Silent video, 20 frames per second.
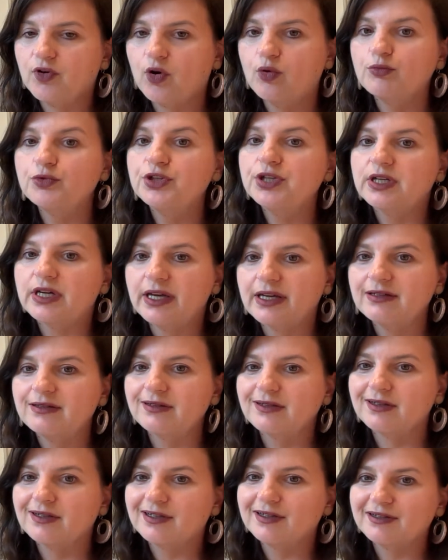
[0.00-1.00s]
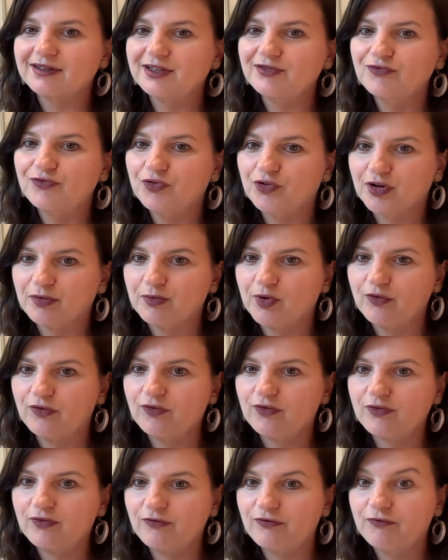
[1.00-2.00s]
communicating in form of
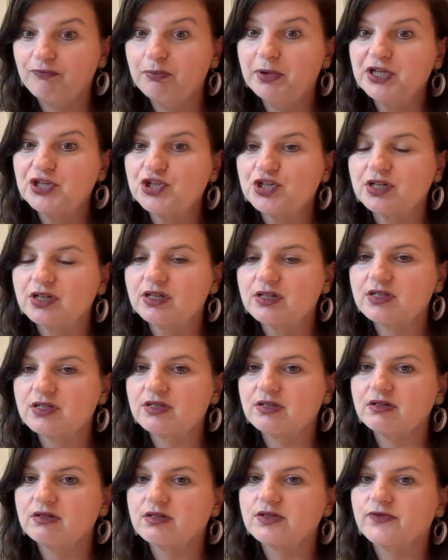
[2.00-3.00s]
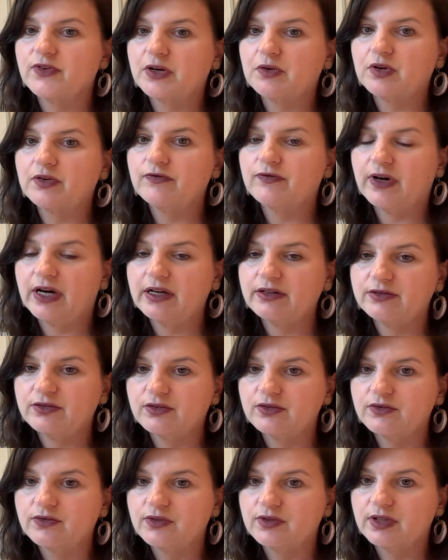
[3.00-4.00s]
pitching is very
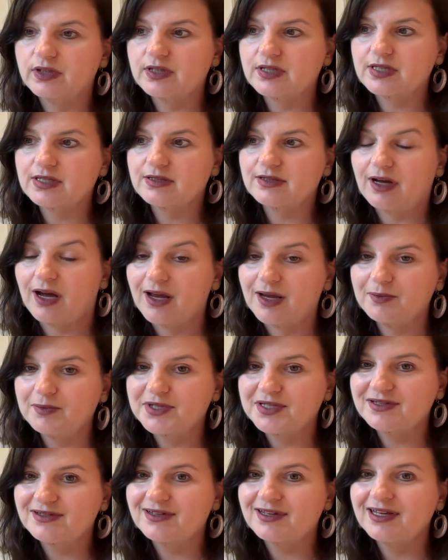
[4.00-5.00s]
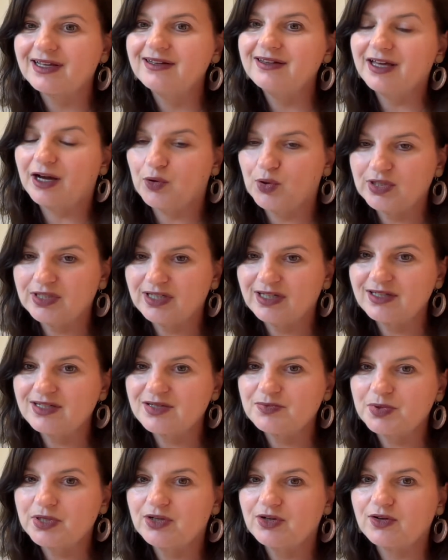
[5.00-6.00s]
vital these times
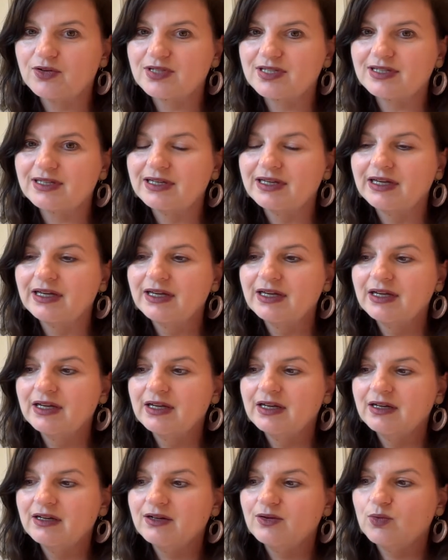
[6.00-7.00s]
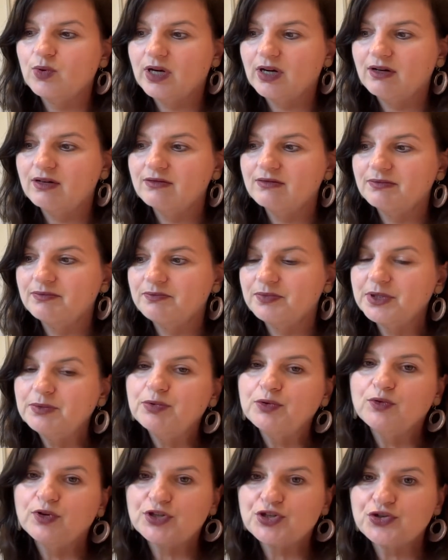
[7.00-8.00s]
nowadays, because, well,
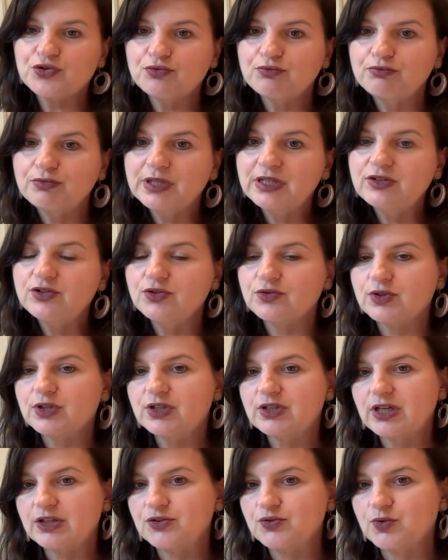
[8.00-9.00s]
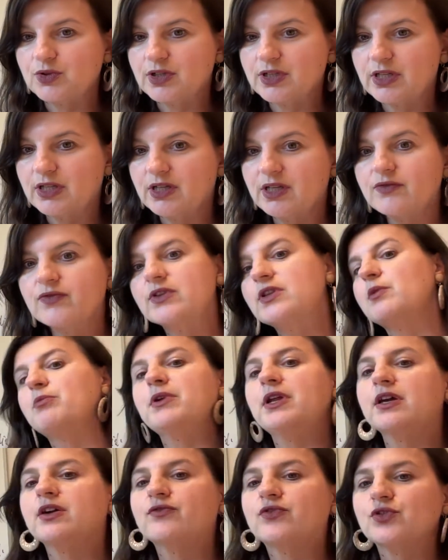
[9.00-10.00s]
people which you meet during networking, even
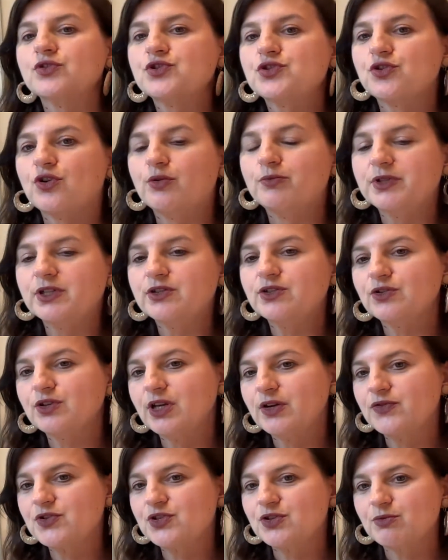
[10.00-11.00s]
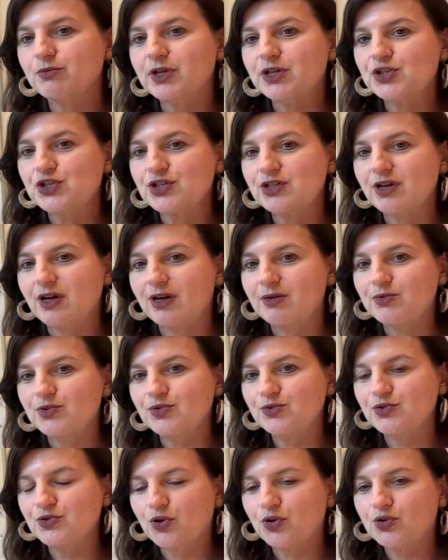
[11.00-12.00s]
applying for a job, they don't have so much time
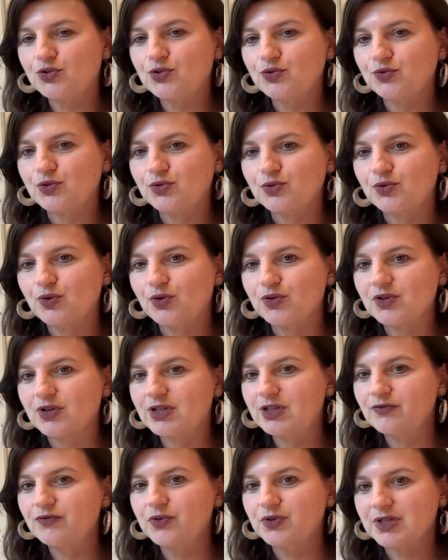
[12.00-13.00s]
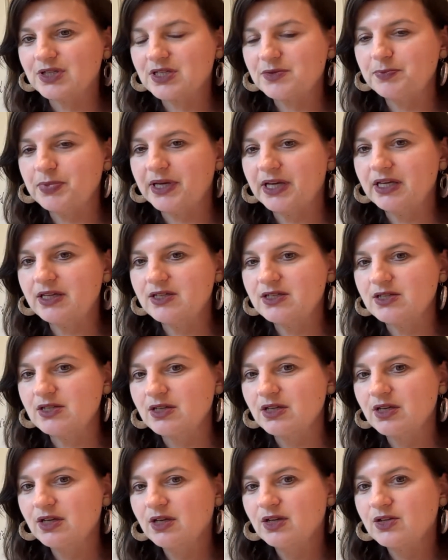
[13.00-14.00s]
to talk to you or give you a space.
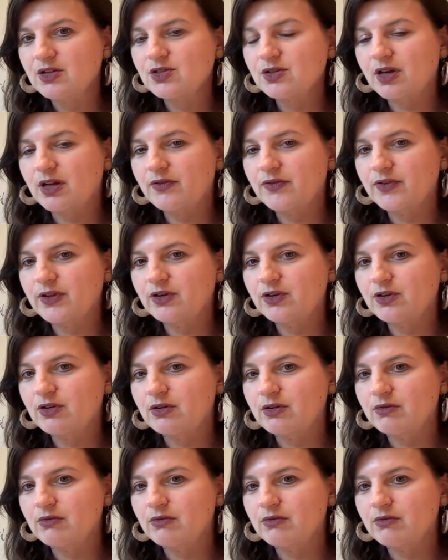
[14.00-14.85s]
So I think